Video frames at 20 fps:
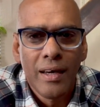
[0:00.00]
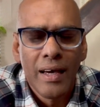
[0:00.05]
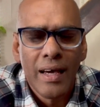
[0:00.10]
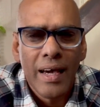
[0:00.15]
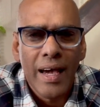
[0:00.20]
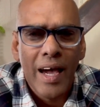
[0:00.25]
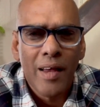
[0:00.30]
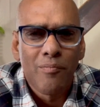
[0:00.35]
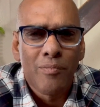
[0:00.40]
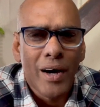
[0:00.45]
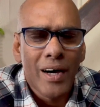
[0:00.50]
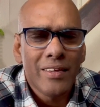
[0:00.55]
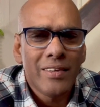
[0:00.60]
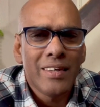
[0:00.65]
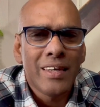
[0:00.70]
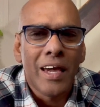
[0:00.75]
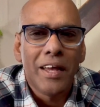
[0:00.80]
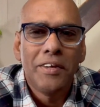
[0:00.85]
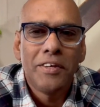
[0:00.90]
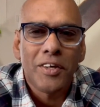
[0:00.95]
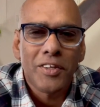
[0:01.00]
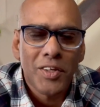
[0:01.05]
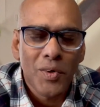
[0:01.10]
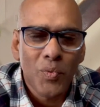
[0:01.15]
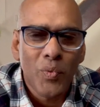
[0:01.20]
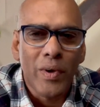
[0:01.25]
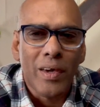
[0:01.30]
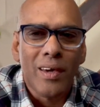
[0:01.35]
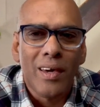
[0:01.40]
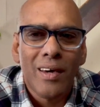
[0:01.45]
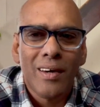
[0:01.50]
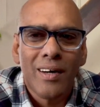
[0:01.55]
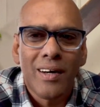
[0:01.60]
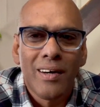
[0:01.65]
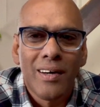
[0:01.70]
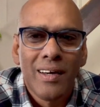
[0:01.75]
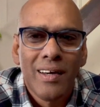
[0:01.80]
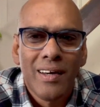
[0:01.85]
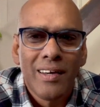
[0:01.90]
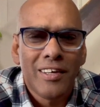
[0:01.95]
And by the end of the week,
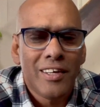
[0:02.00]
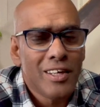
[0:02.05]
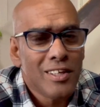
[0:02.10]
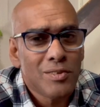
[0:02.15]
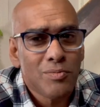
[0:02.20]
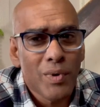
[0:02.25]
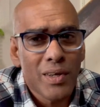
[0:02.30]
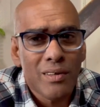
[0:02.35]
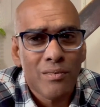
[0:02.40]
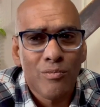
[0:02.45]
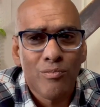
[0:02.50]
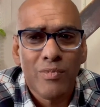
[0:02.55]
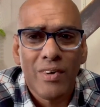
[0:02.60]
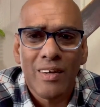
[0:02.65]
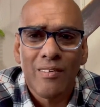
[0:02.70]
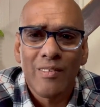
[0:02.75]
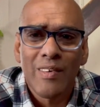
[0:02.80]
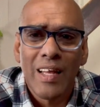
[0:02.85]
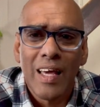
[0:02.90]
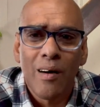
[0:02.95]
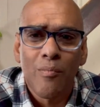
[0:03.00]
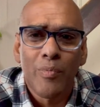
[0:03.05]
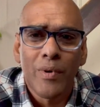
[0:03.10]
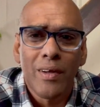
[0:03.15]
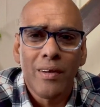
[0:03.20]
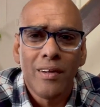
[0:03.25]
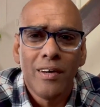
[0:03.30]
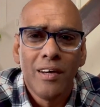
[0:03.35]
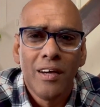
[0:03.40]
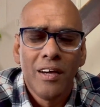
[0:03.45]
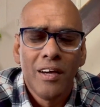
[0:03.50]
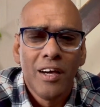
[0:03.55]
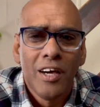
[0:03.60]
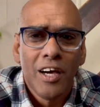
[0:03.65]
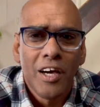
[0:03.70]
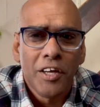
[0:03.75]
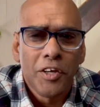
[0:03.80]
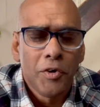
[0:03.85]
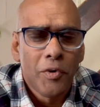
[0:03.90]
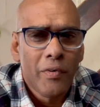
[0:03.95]
here's what will happen.
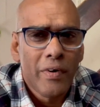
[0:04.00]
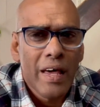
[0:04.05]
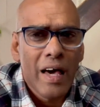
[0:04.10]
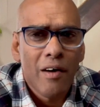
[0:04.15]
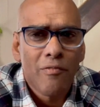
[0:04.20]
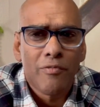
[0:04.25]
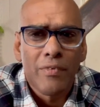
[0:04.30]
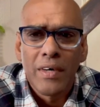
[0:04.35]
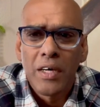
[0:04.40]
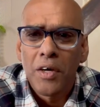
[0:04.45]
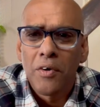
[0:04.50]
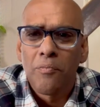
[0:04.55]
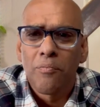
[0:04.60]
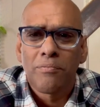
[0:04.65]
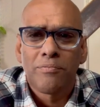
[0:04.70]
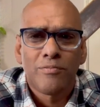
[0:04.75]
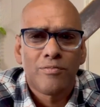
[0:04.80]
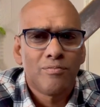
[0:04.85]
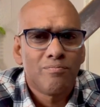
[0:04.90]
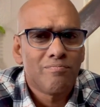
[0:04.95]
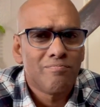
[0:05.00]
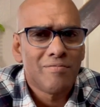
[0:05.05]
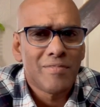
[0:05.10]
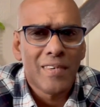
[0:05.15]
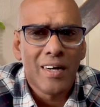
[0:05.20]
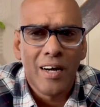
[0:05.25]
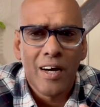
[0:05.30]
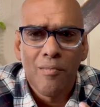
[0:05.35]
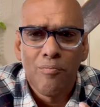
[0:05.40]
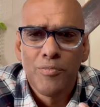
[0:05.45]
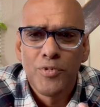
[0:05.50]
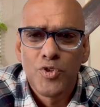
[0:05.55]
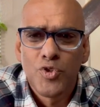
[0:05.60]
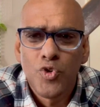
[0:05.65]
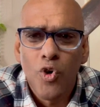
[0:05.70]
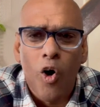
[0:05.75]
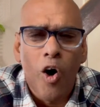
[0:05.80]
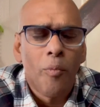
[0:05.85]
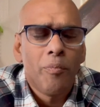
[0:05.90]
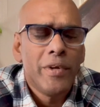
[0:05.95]
You would have
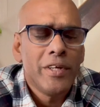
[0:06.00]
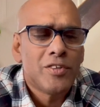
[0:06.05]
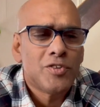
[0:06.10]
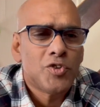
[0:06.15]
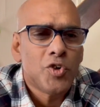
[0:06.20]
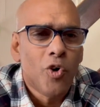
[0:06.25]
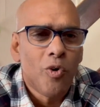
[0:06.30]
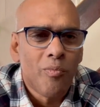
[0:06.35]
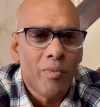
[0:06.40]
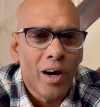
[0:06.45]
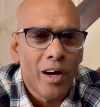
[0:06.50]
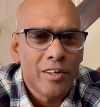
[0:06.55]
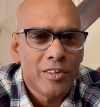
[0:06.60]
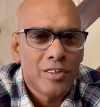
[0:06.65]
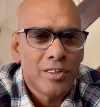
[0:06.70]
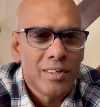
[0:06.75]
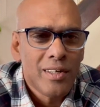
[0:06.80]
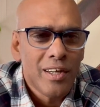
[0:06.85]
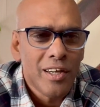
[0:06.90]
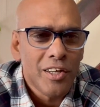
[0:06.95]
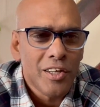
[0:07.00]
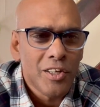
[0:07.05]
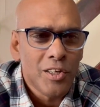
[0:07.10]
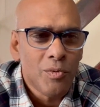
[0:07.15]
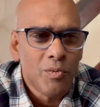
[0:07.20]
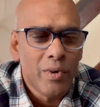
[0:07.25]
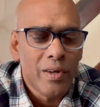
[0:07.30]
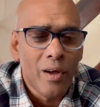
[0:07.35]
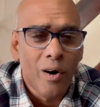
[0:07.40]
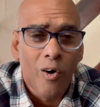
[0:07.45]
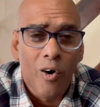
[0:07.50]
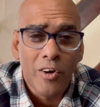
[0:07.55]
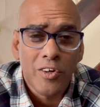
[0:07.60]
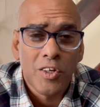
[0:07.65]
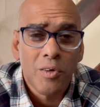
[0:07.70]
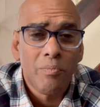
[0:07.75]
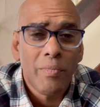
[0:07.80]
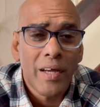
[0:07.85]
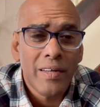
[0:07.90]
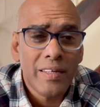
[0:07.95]
absorbed it so much, you would
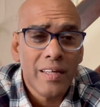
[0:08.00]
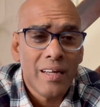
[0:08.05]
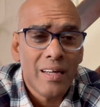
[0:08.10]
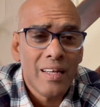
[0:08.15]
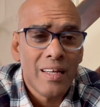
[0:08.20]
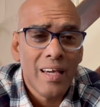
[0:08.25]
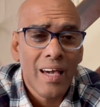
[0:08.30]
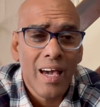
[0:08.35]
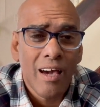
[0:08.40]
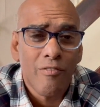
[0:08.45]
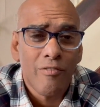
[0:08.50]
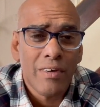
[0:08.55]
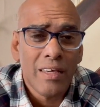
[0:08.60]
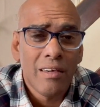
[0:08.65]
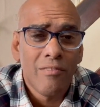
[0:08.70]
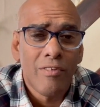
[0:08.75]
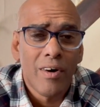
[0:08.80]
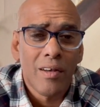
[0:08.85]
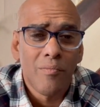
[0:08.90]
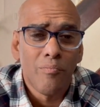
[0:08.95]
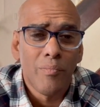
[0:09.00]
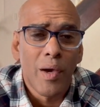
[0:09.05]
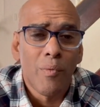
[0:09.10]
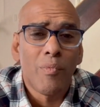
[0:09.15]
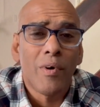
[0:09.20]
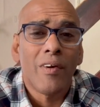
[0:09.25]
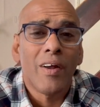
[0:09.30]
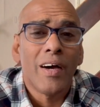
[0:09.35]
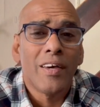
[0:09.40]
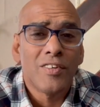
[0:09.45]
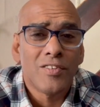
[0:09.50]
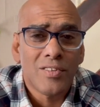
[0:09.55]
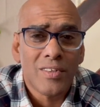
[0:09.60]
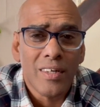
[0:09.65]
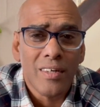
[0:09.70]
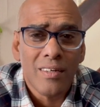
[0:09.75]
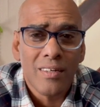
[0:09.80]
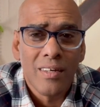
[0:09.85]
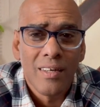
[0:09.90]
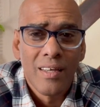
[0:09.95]
automatically have even memorized
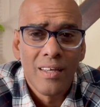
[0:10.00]
it.